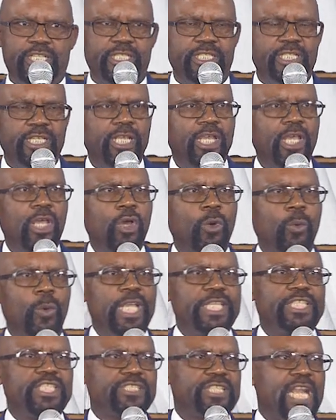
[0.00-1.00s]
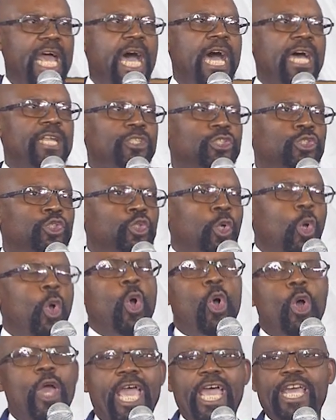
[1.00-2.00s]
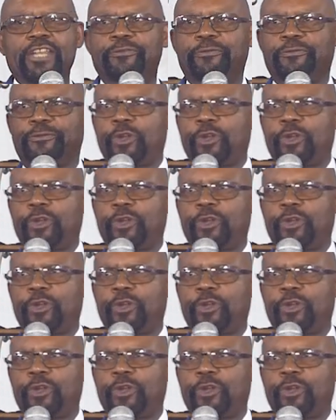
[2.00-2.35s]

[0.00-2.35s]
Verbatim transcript: and which run to and